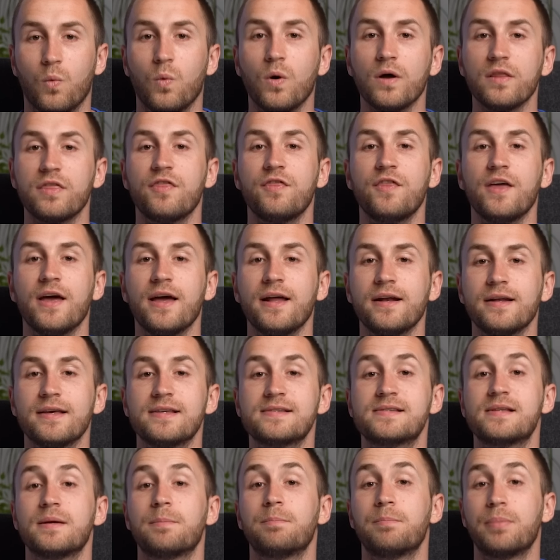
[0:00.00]
What then
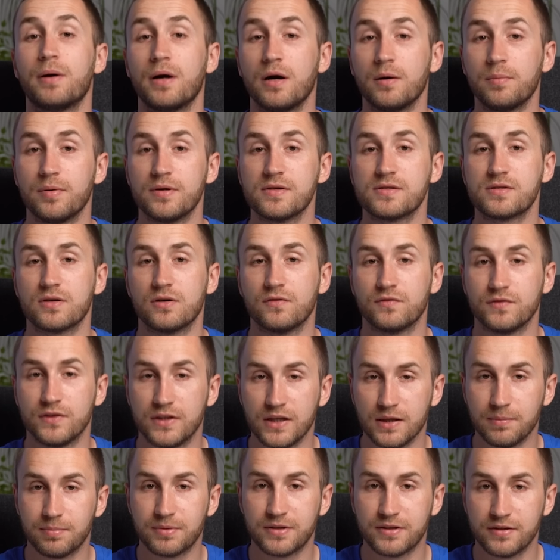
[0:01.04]
is the purpose of
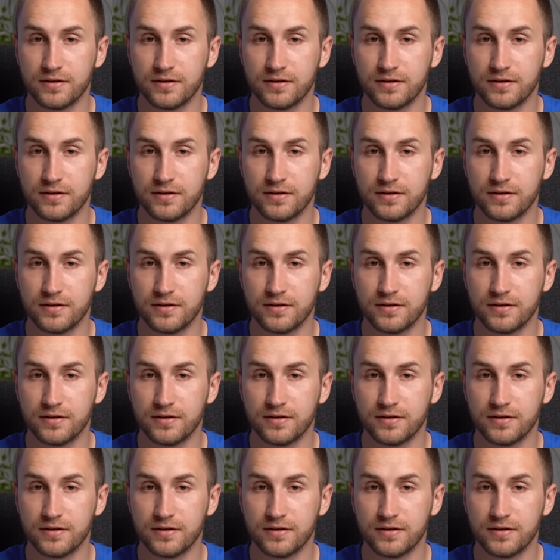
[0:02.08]
deep